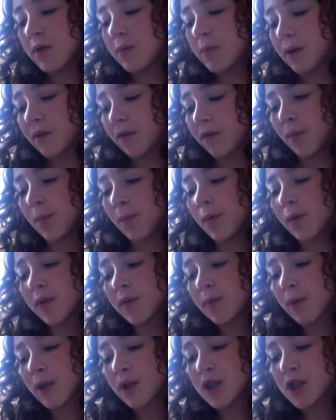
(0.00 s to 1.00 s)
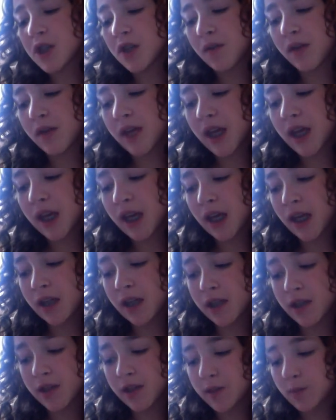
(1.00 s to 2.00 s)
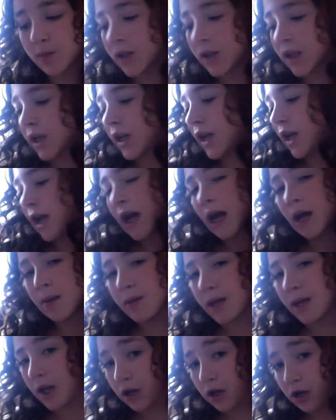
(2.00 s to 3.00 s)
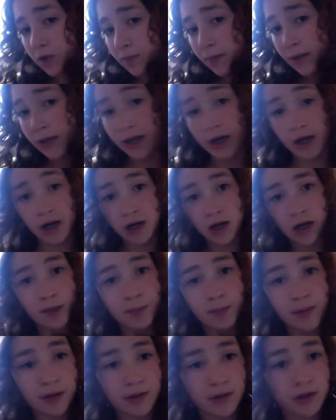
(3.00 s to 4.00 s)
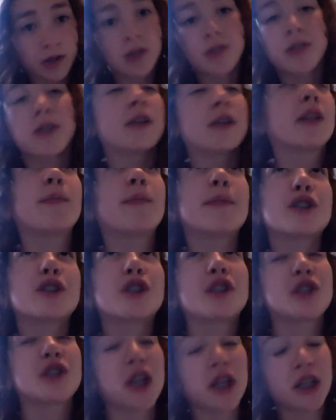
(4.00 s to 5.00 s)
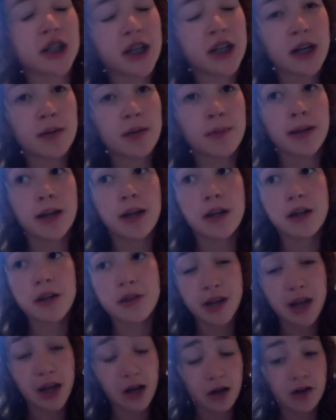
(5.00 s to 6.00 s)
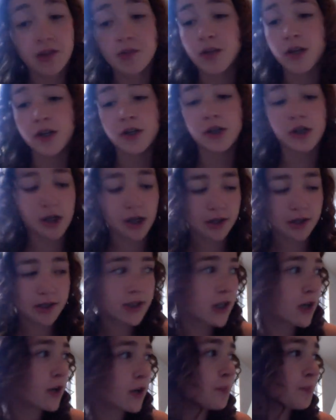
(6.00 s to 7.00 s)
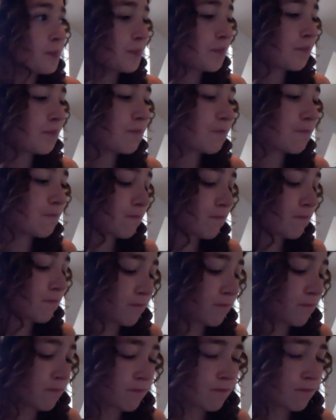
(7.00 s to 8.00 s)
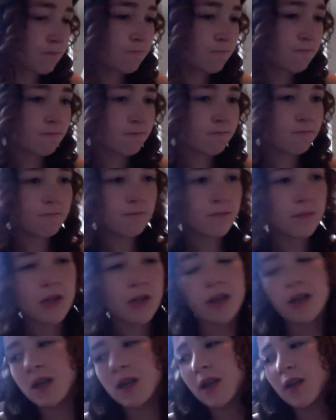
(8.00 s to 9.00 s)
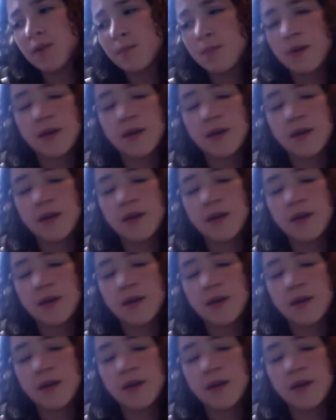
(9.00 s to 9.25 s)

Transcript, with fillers: pretty fun. We were just watching TV, and that's when Abby pulled my hair, and my other cousin Elizabeth, she straightened her hair, my cousin Erica straightened her hair. So, it's